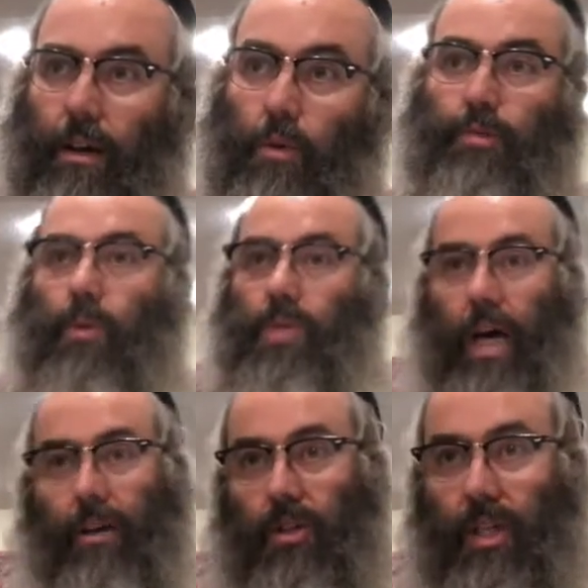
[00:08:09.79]
We're supposed
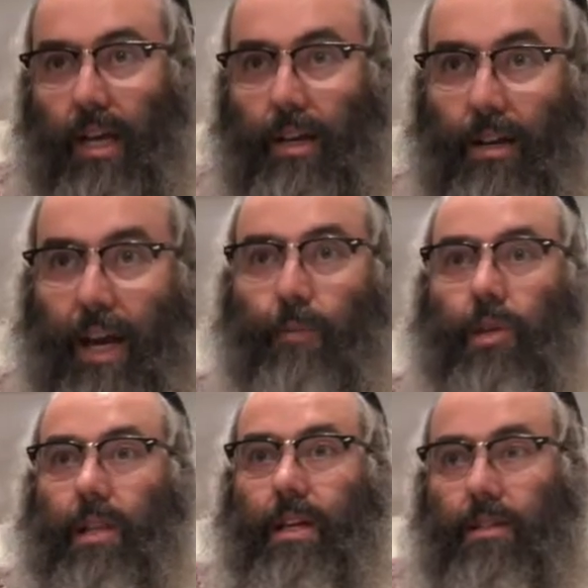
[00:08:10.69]
to understand it and
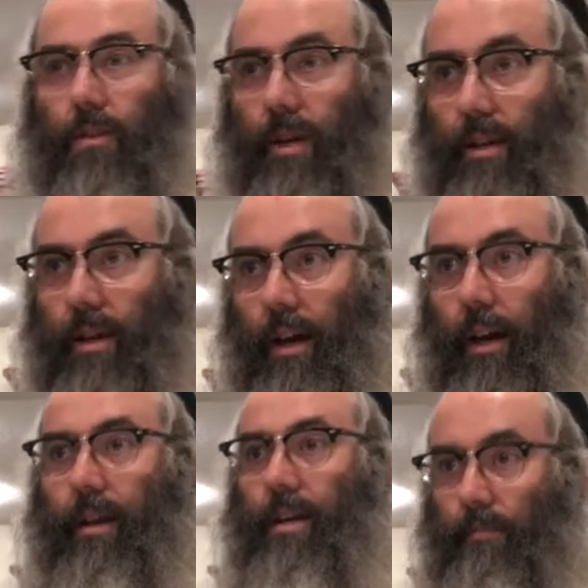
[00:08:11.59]
relate to it
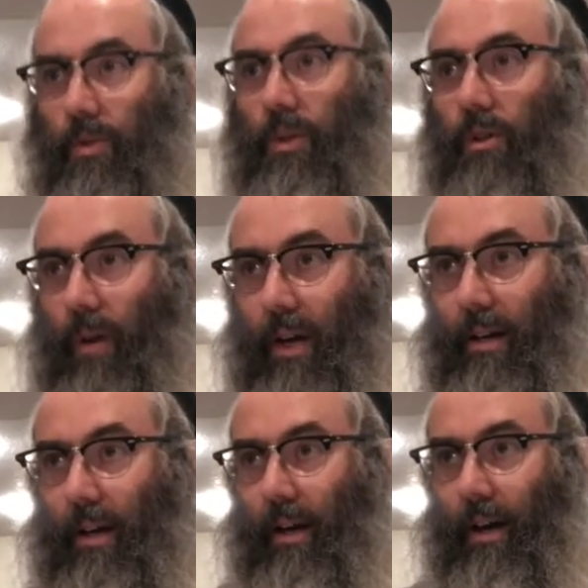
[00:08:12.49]
in a musical way.
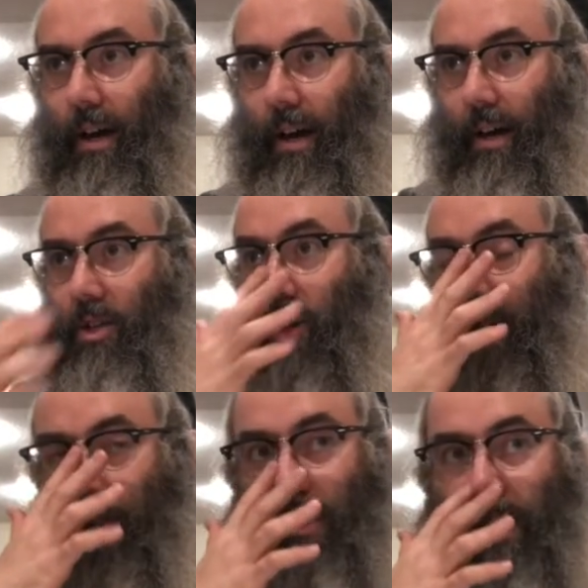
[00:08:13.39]
So you
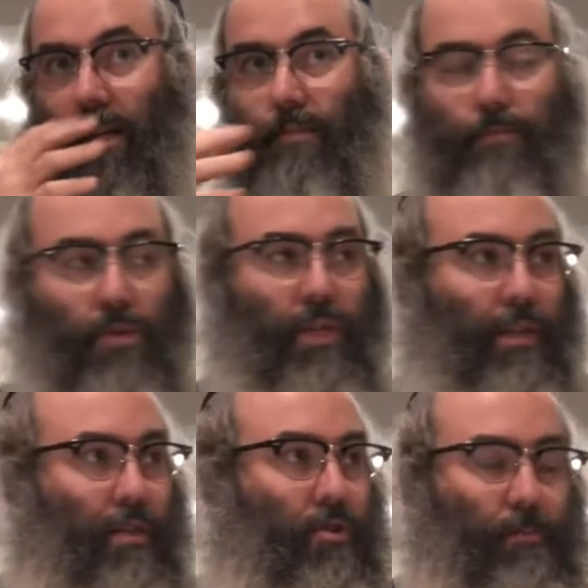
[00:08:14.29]
can see that music
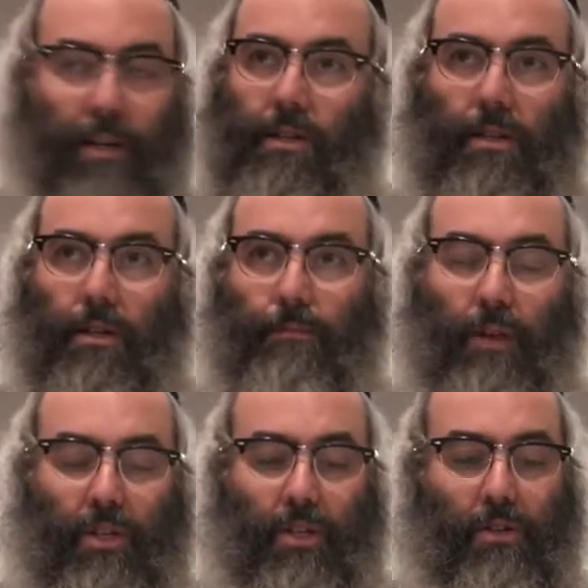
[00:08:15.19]
is tremendously
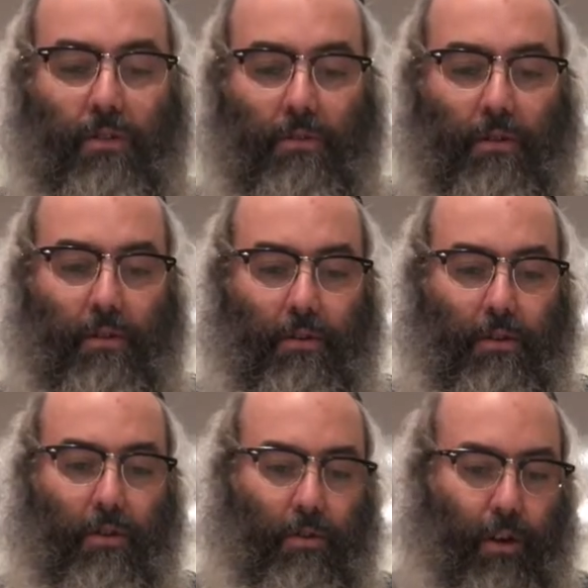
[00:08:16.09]
precious to
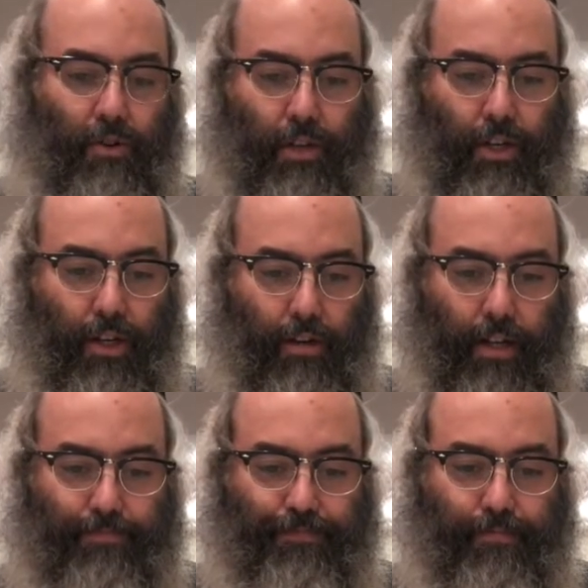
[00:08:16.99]
our tradition, right?